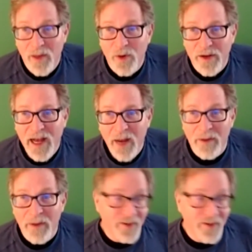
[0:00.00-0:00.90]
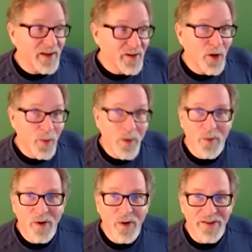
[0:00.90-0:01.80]
work out because they know what
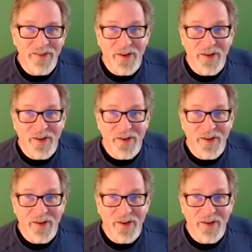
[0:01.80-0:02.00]
works.